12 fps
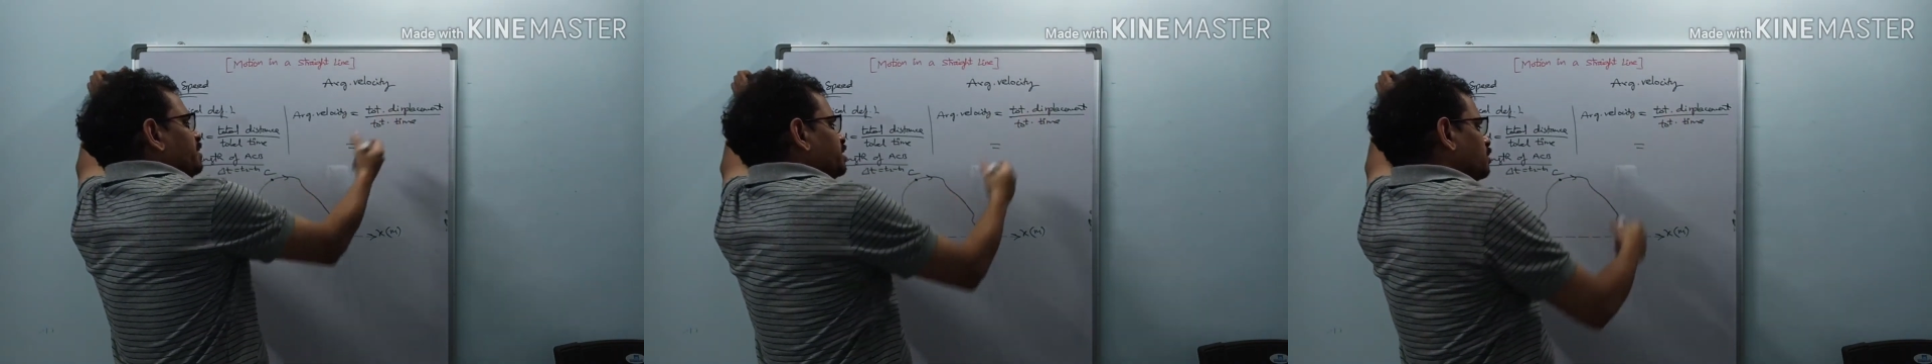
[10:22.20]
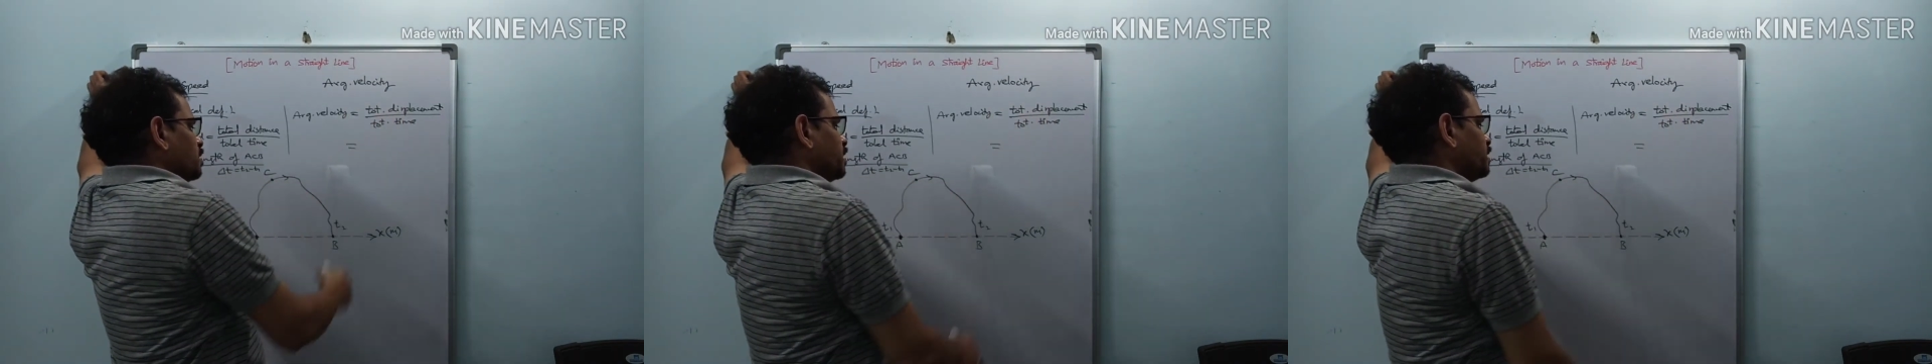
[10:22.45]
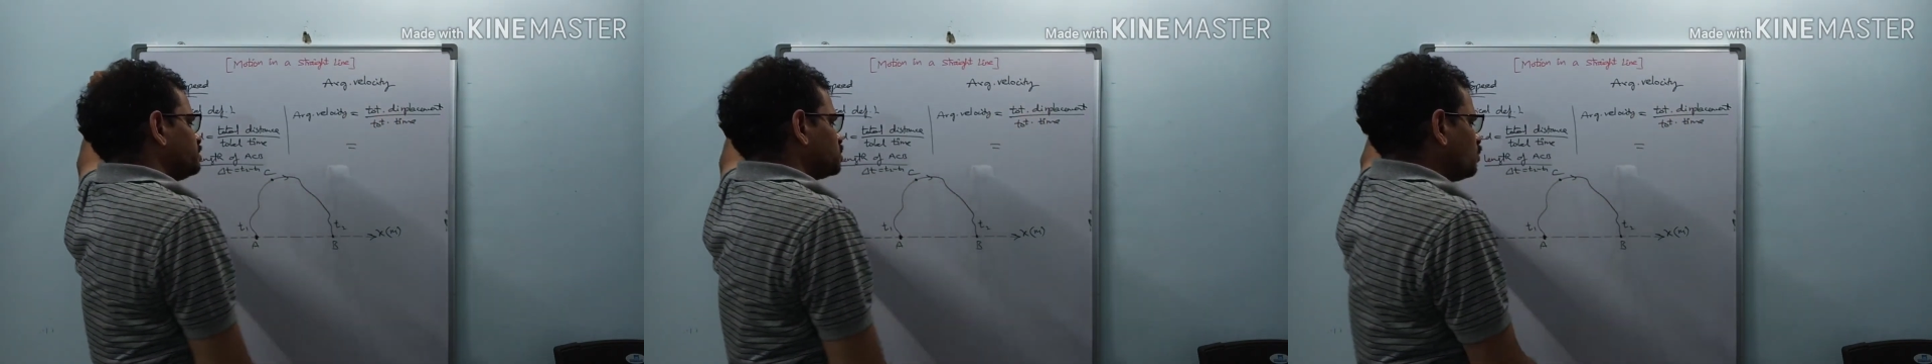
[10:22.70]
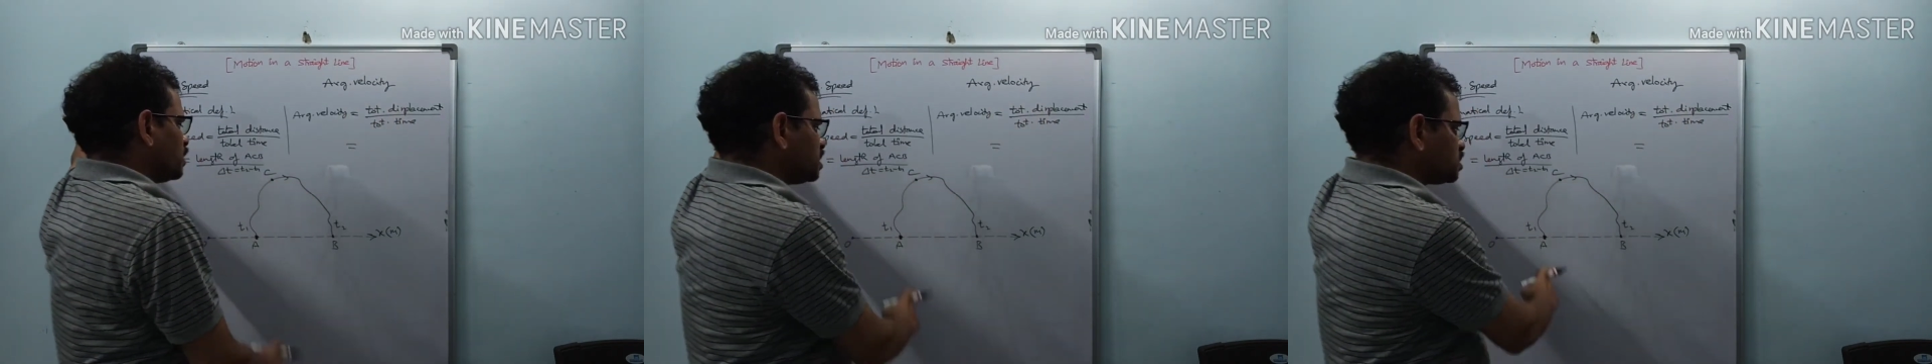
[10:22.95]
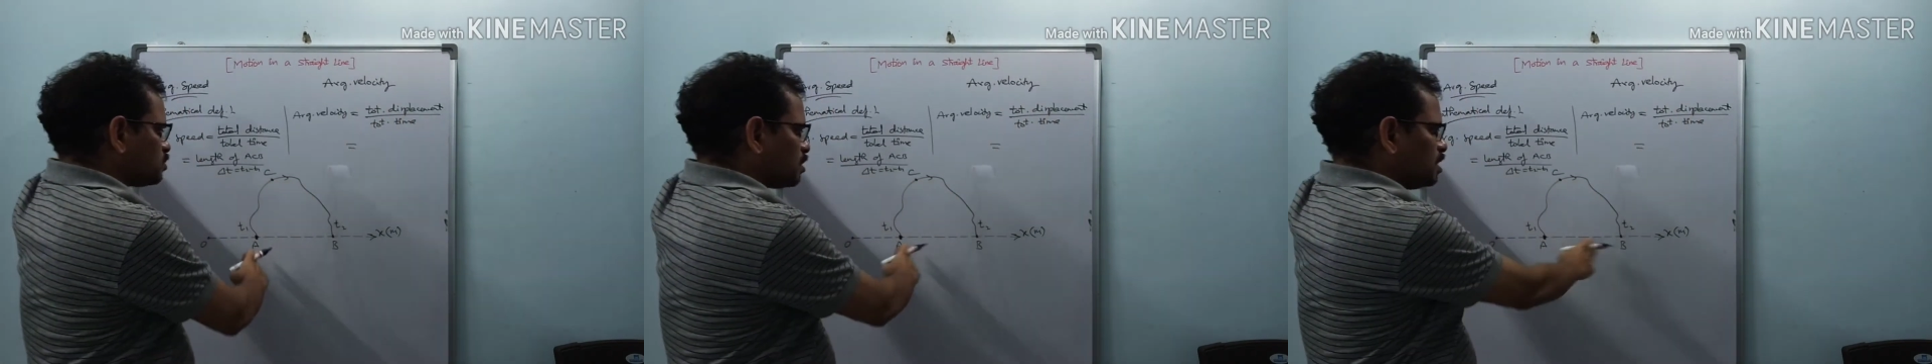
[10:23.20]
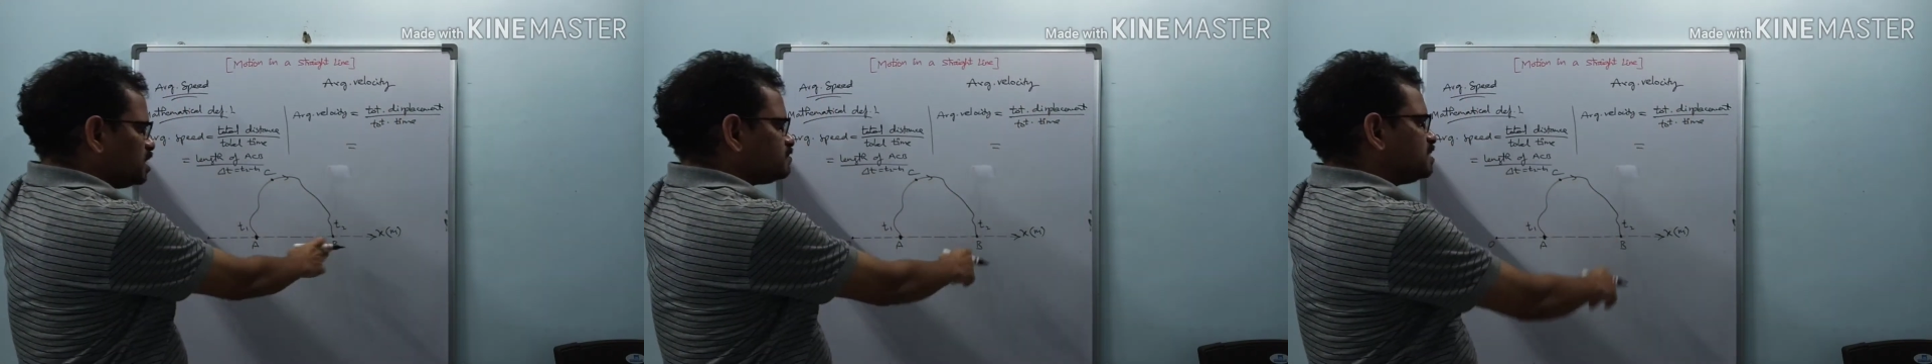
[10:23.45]
by total time. So what is
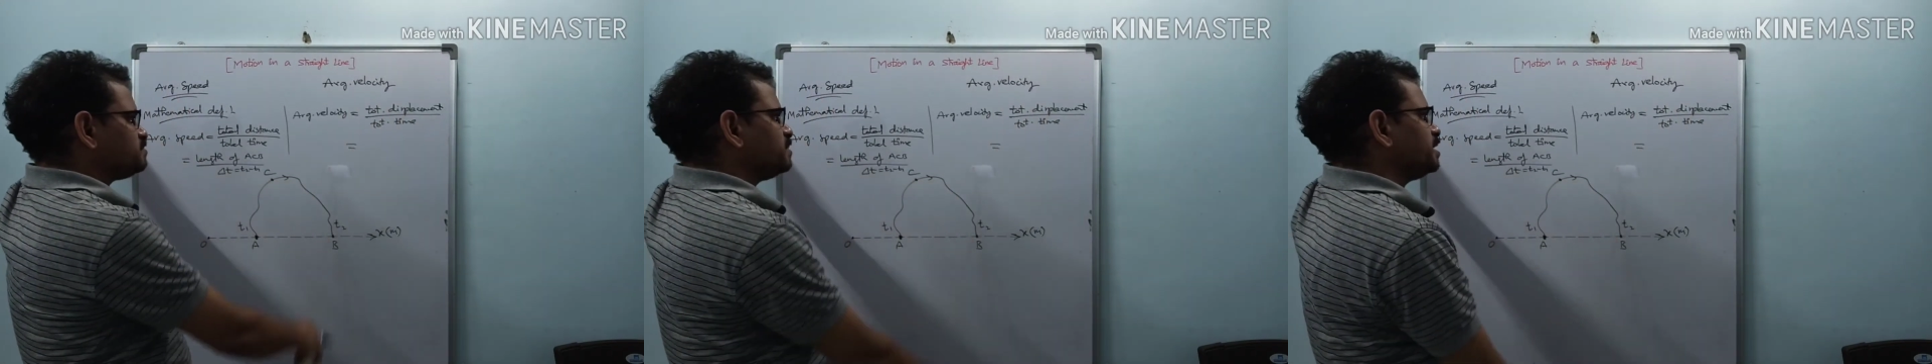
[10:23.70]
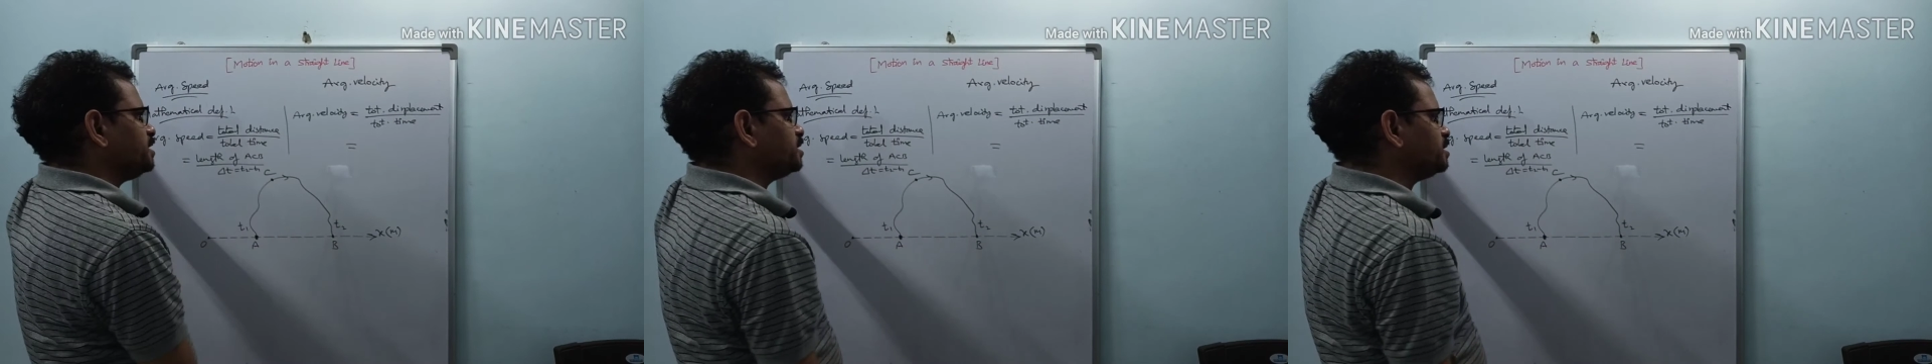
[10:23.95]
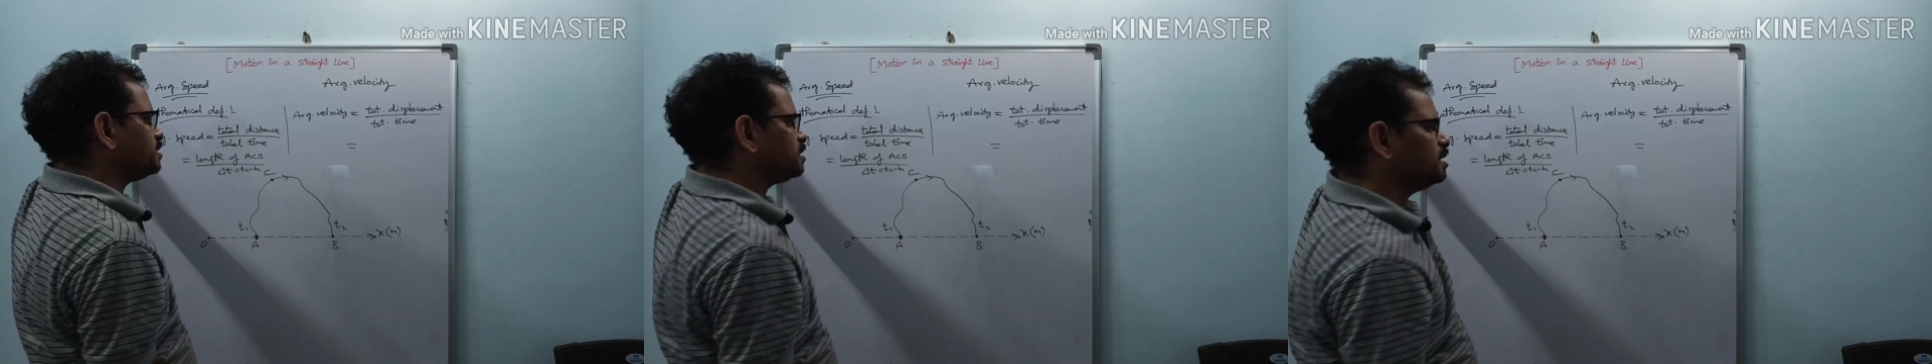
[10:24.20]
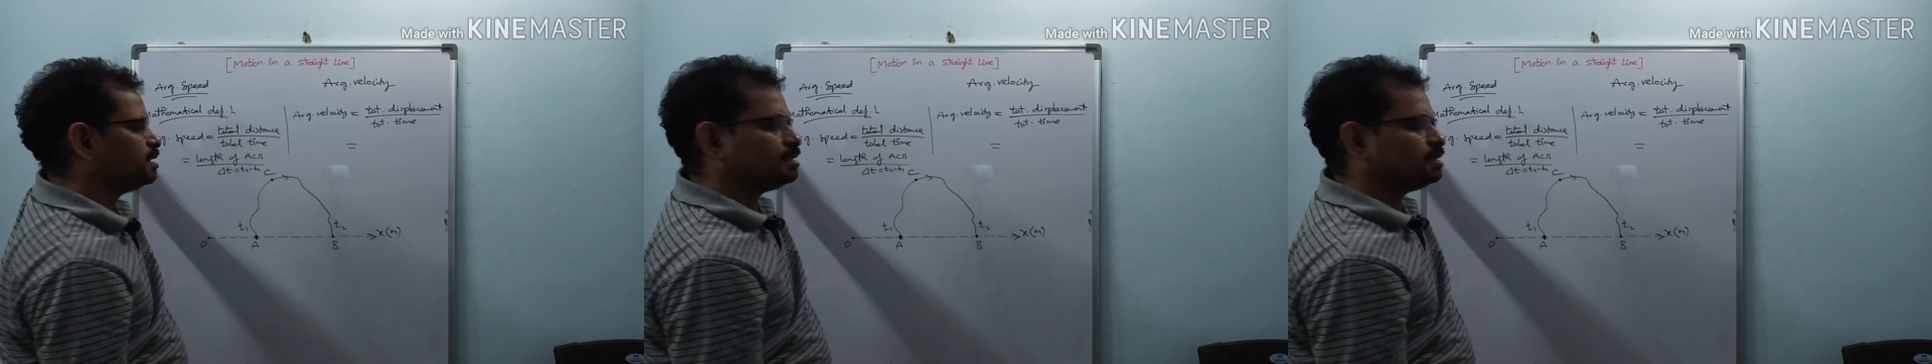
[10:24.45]
total displacement here?